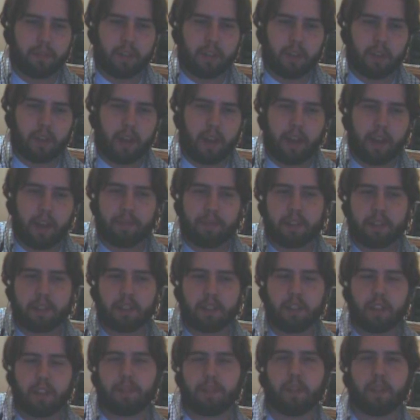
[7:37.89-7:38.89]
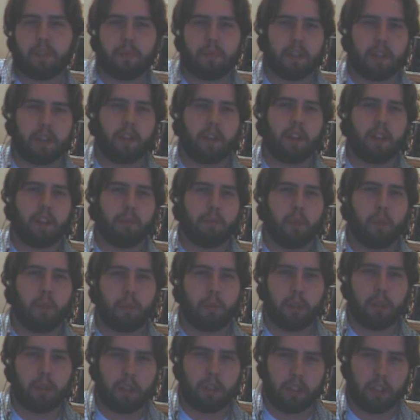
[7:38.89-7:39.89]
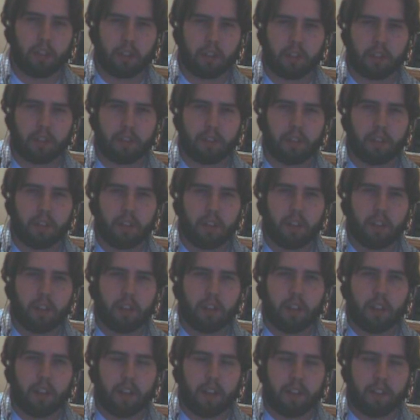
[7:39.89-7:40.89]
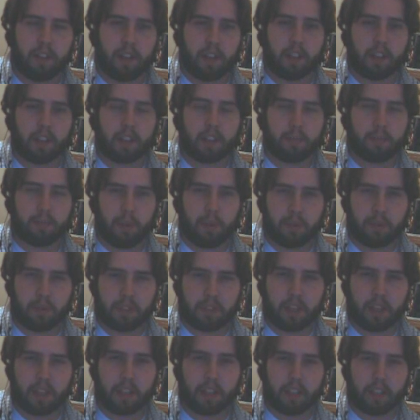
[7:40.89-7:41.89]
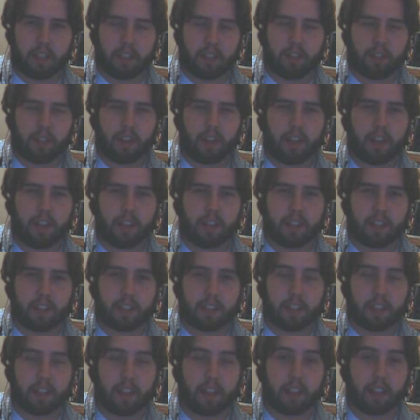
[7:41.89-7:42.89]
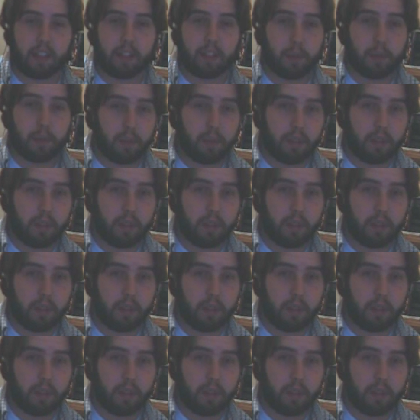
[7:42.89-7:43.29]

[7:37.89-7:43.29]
You know, half this stuff comes out on mobile alert and then gets posted on the internet, and it's like,